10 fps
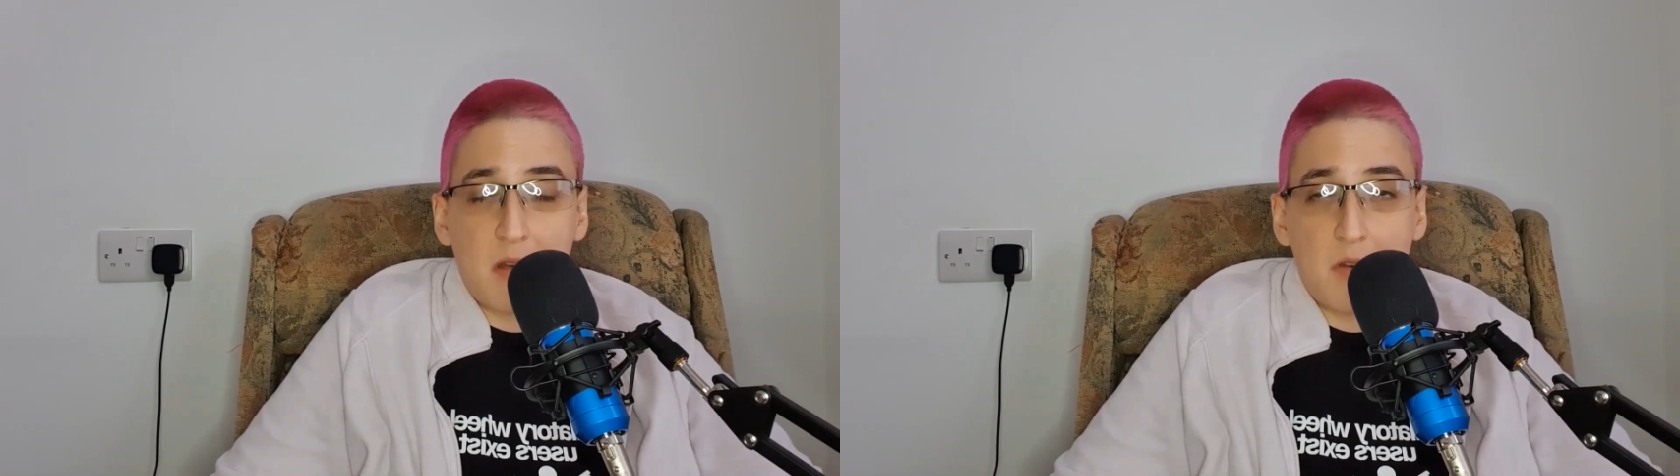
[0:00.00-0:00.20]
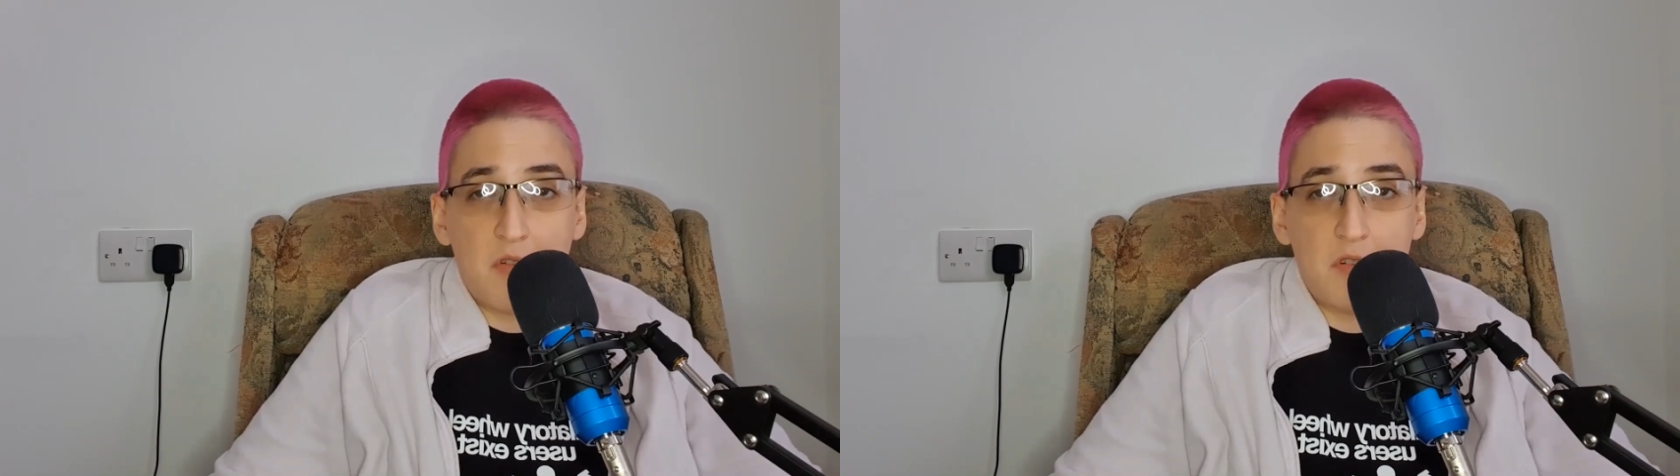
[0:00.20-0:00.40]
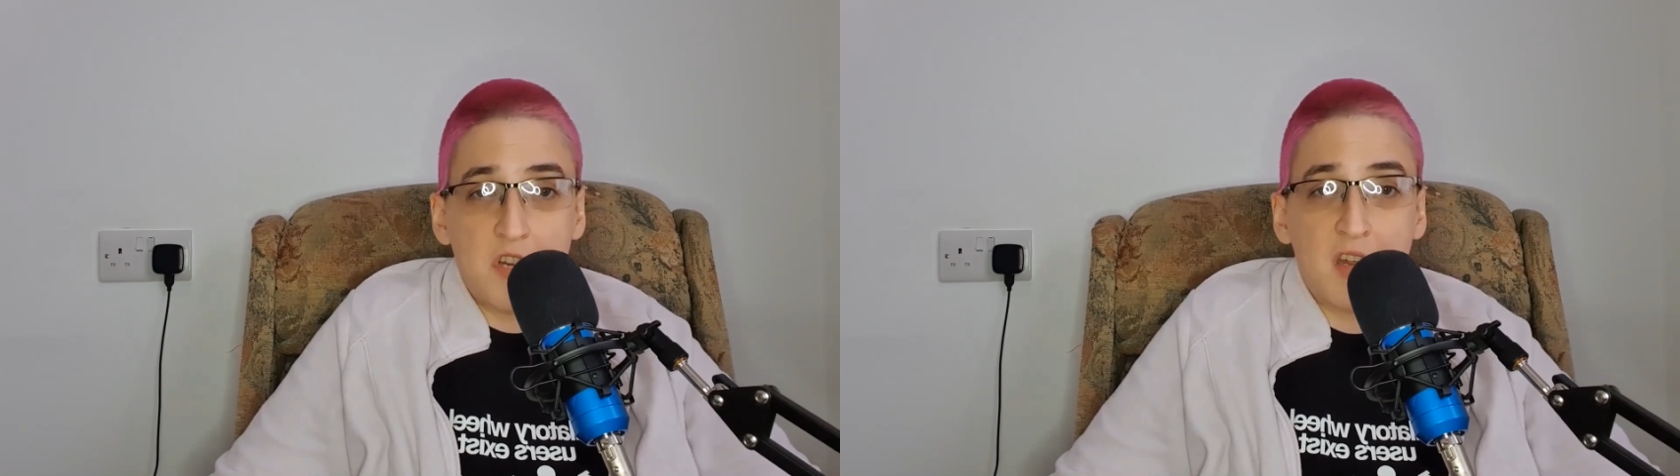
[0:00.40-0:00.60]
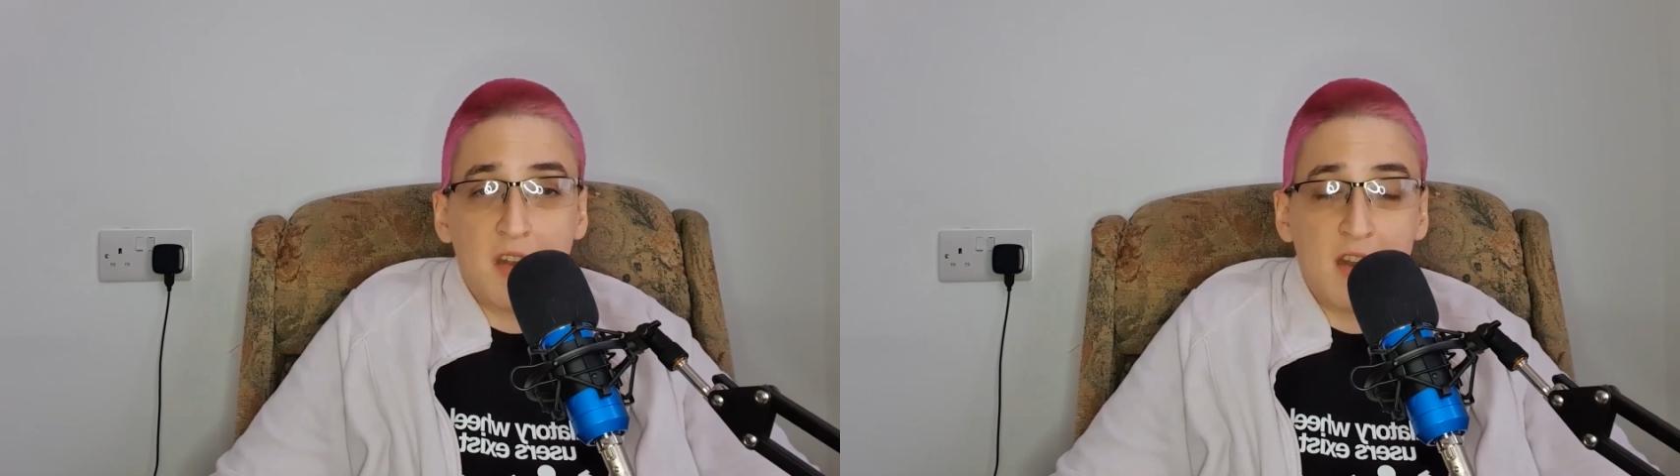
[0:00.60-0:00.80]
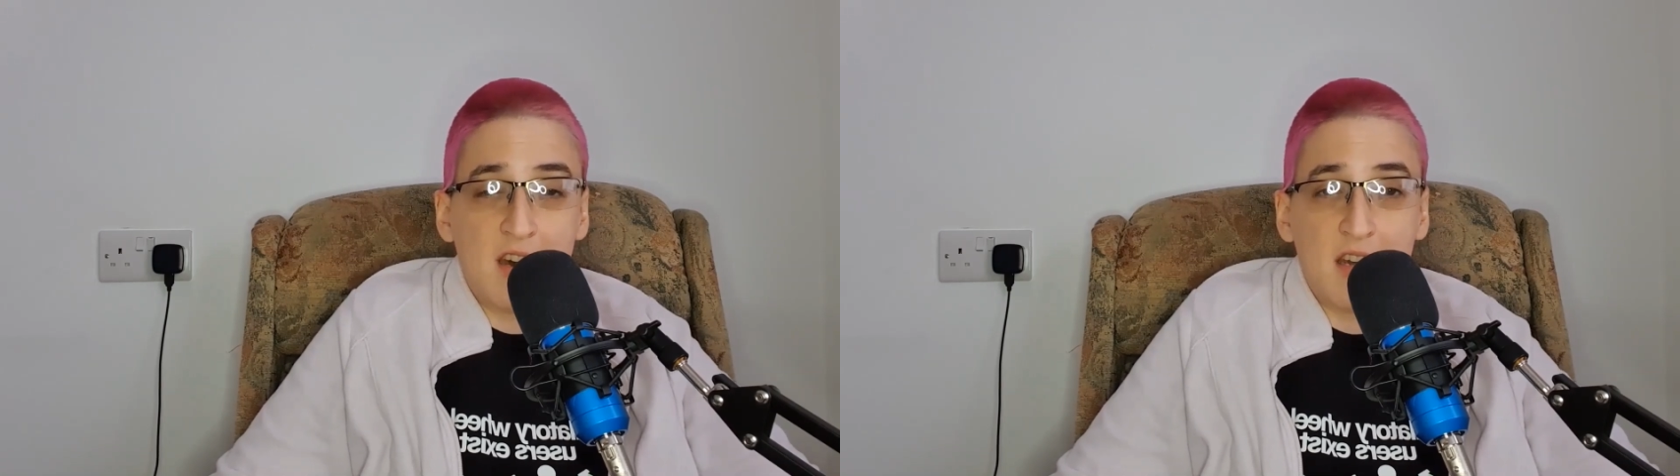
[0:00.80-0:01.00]
other
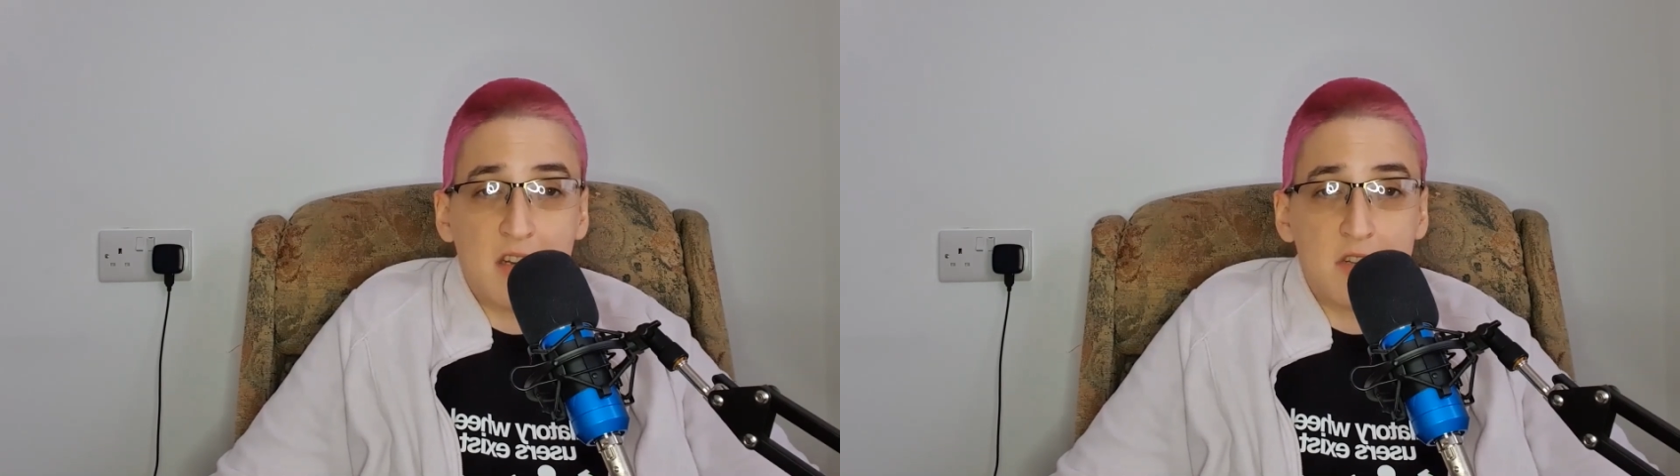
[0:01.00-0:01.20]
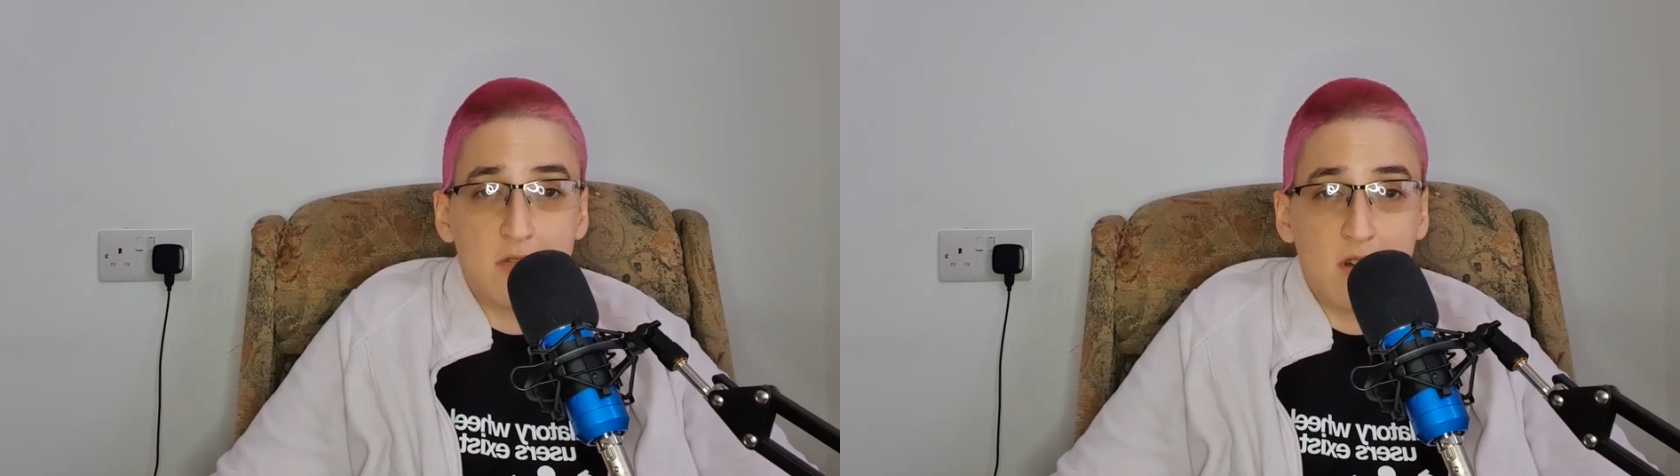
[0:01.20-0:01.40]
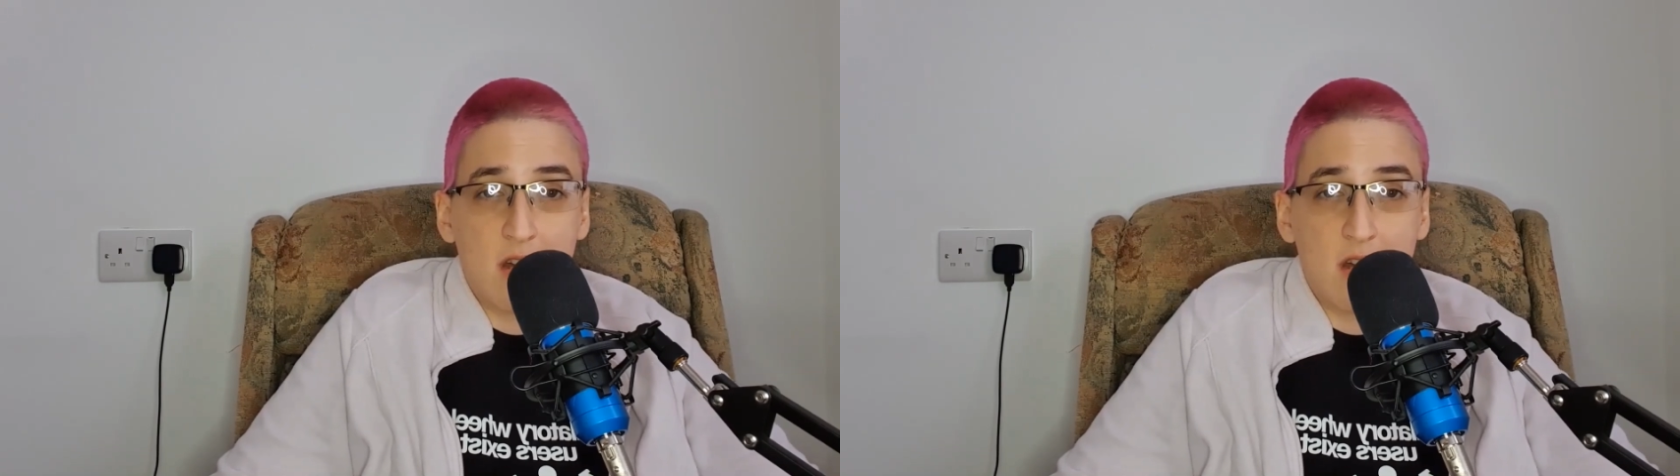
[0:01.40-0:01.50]
channel hacked, so I